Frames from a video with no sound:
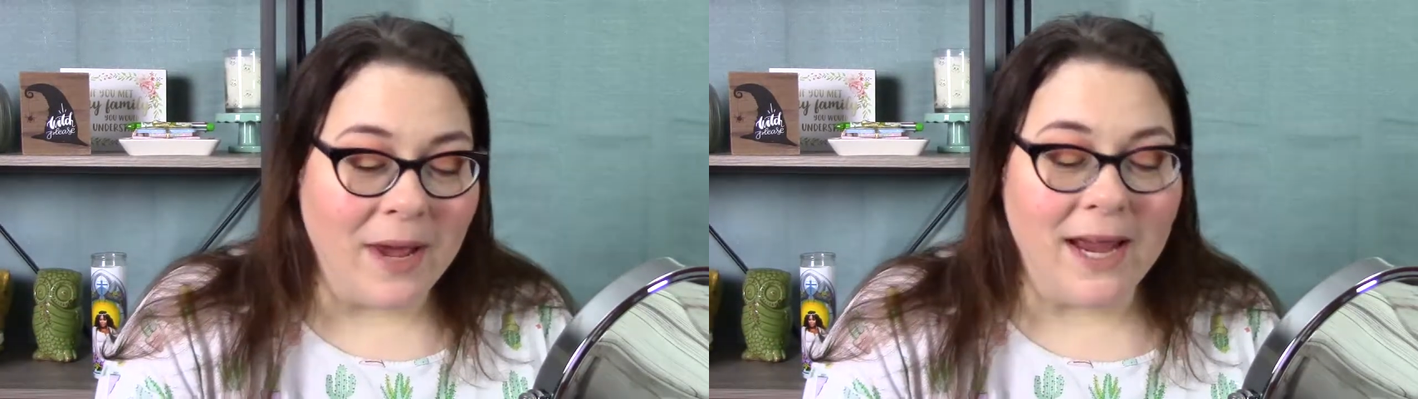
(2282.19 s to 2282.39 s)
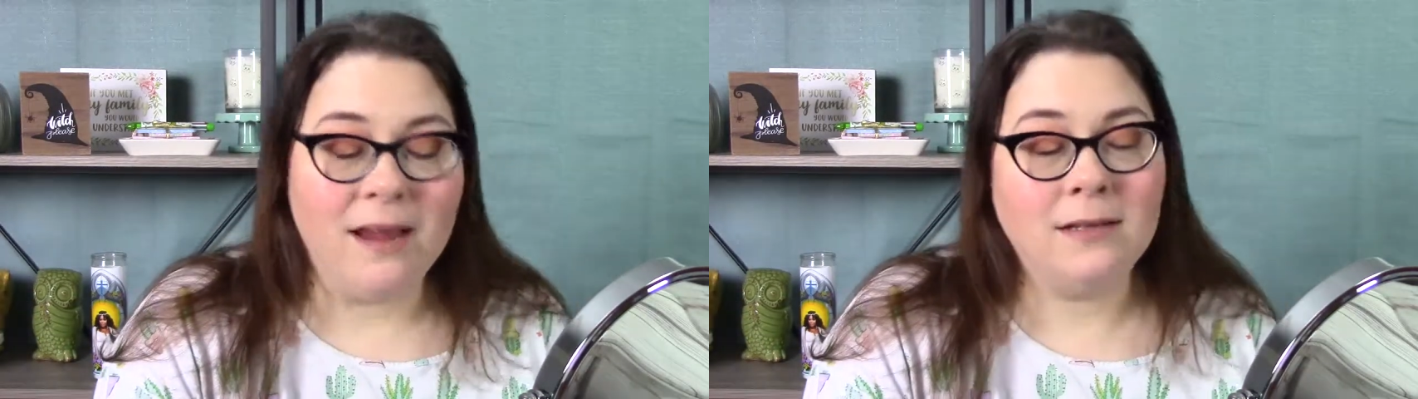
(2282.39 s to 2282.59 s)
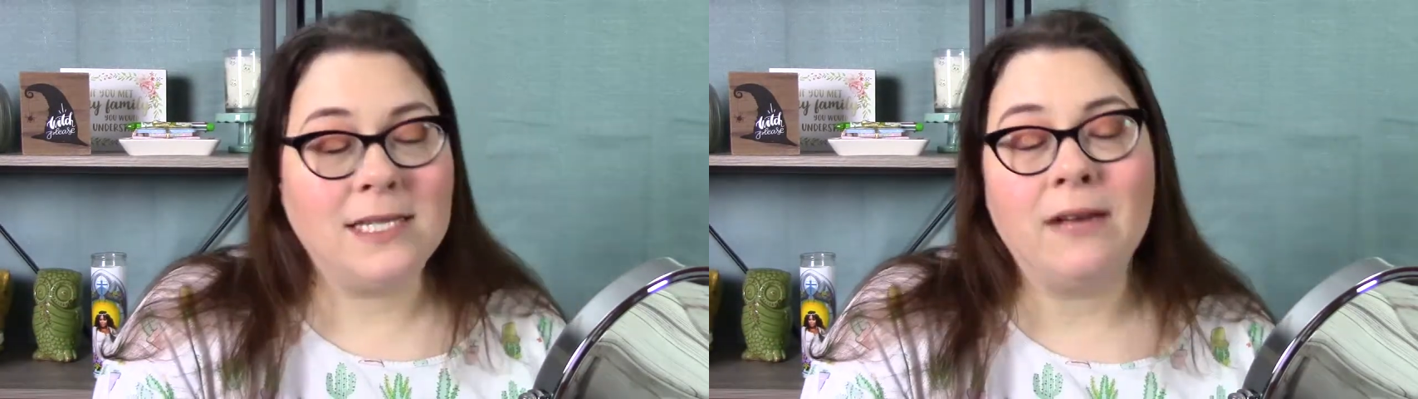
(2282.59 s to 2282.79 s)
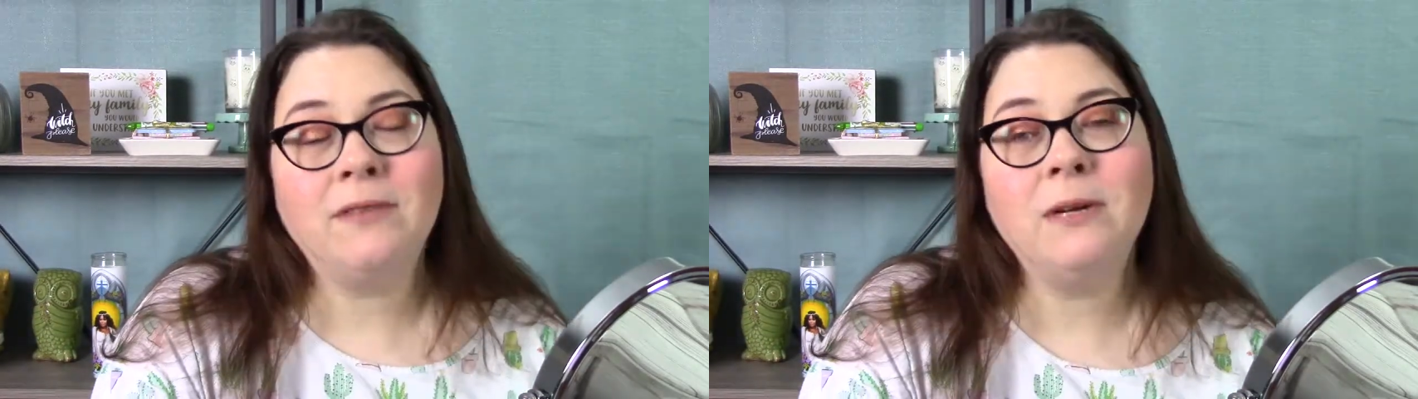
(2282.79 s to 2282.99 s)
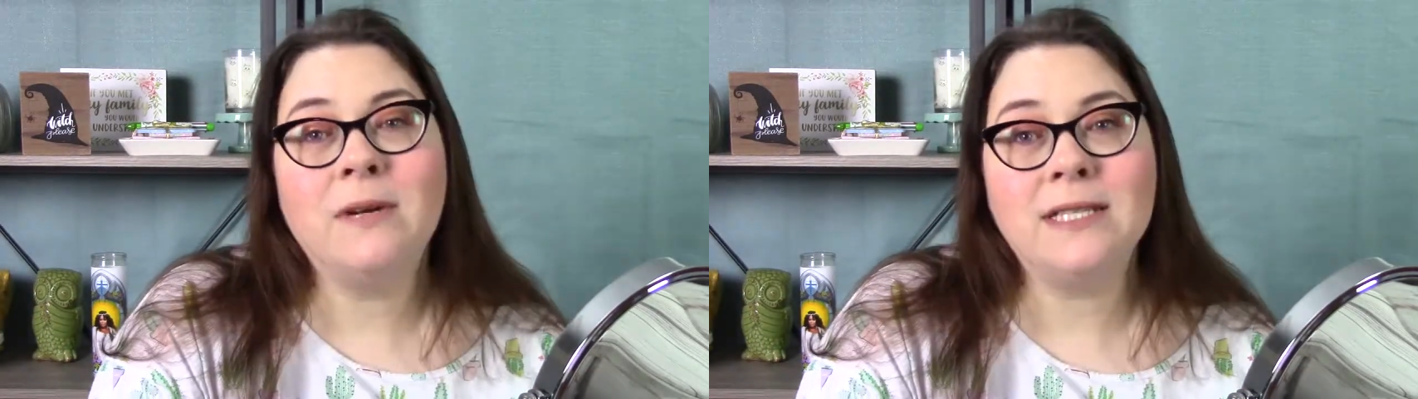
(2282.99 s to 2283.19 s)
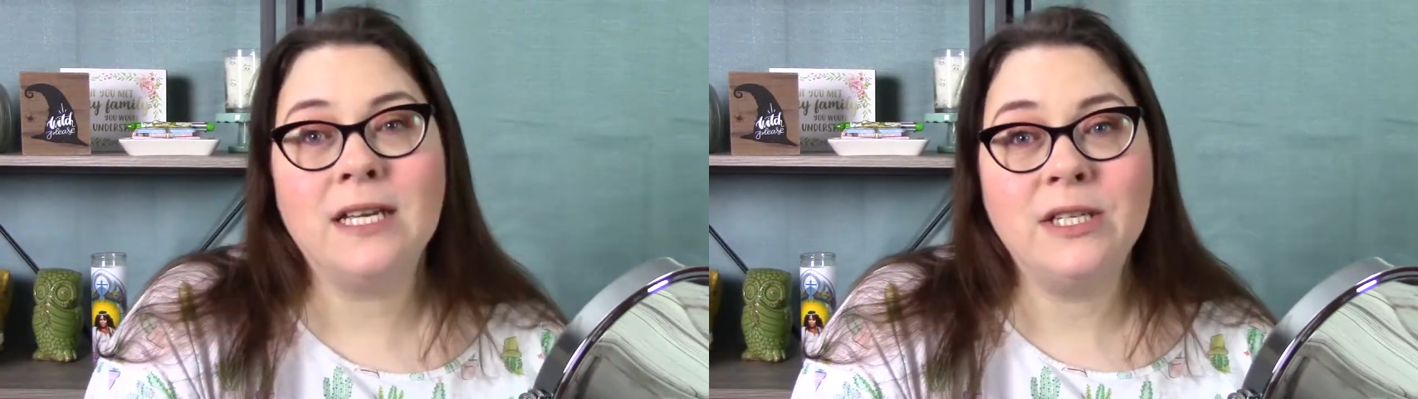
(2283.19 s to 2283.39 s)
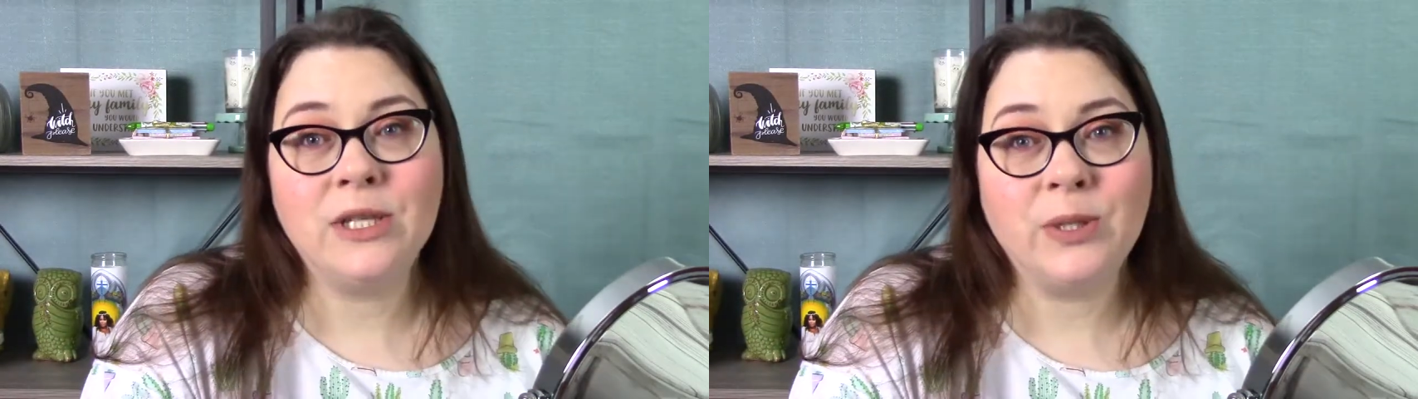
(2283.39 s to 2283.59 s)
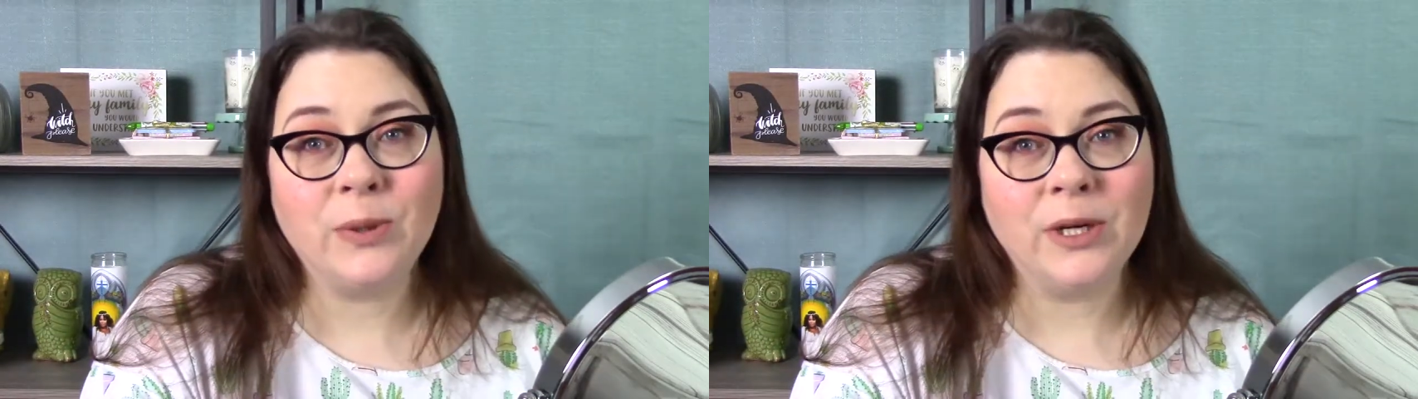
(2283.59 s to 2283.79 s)
It definitely wasn't a
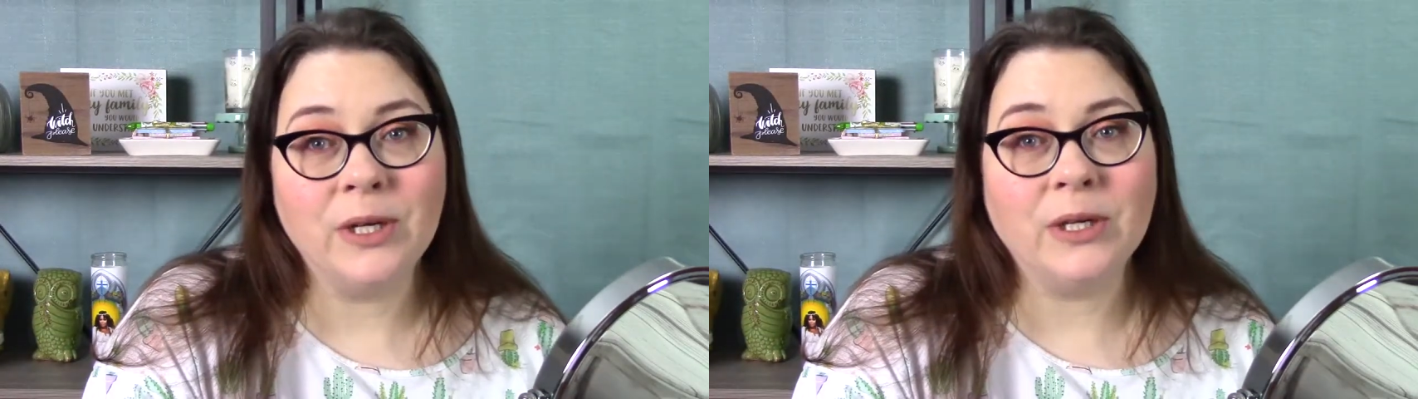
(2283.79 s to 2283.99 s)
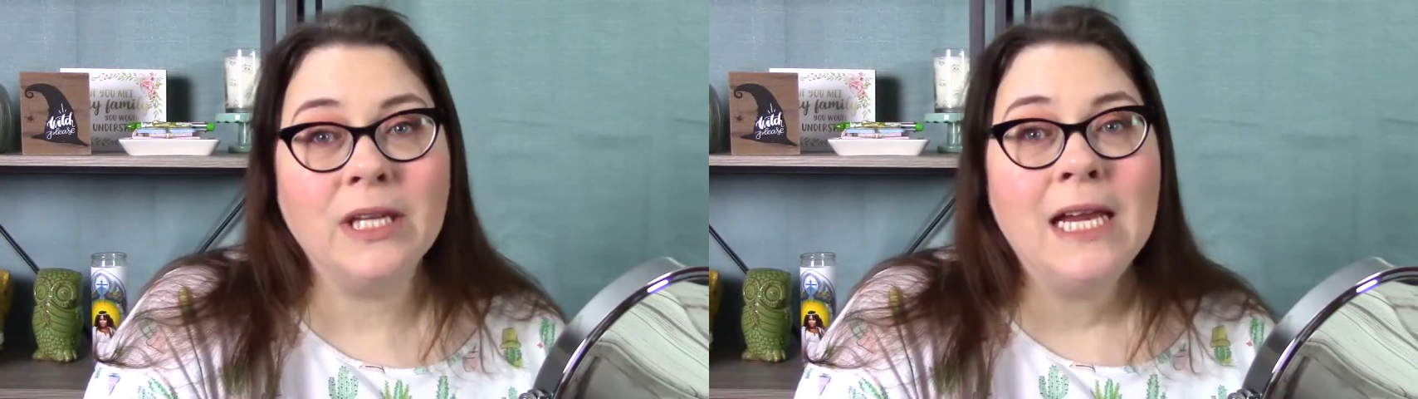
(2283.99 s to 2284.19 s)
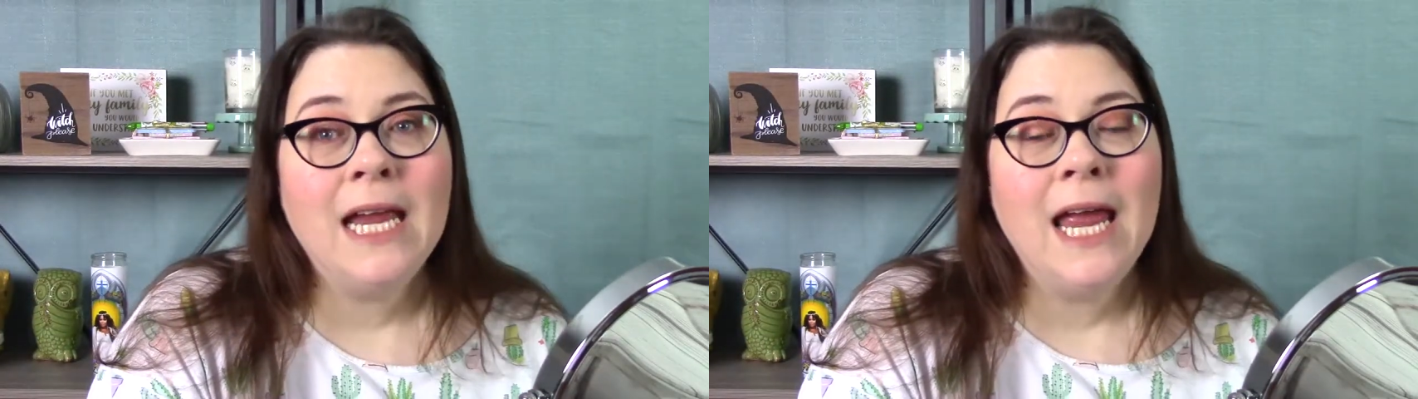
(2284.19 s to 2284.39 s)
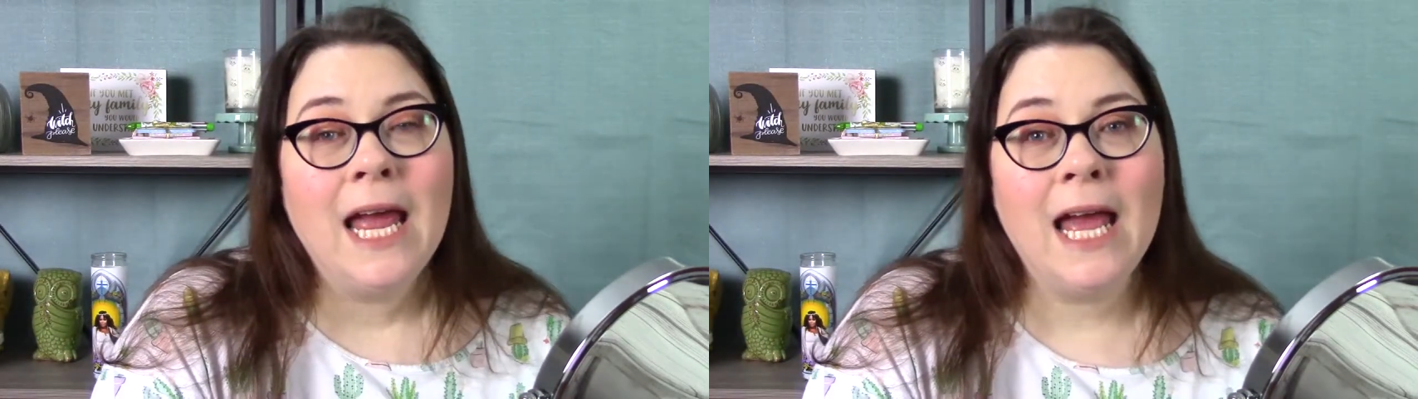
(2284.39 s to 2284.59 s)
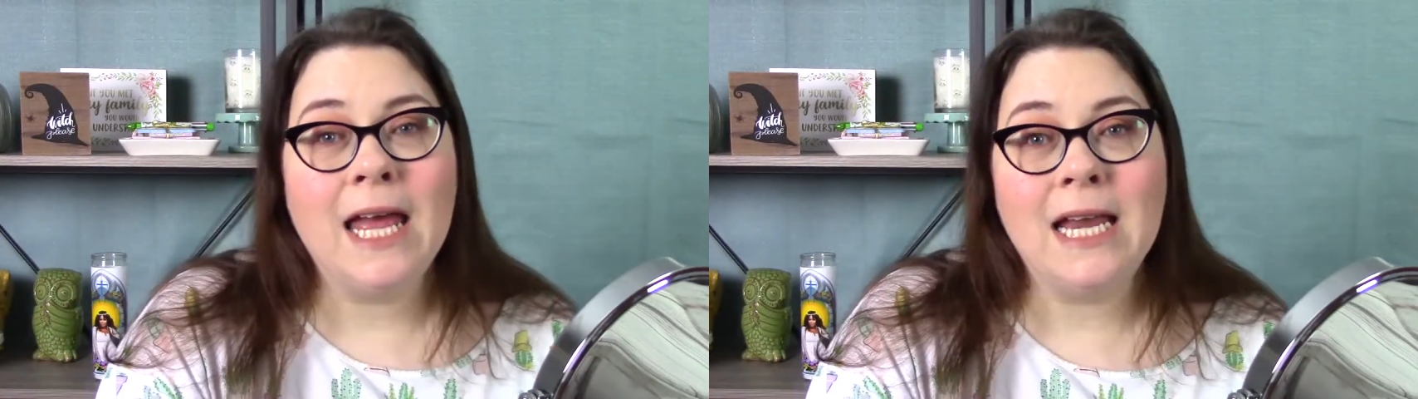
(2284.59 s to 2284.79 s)
tutorial. And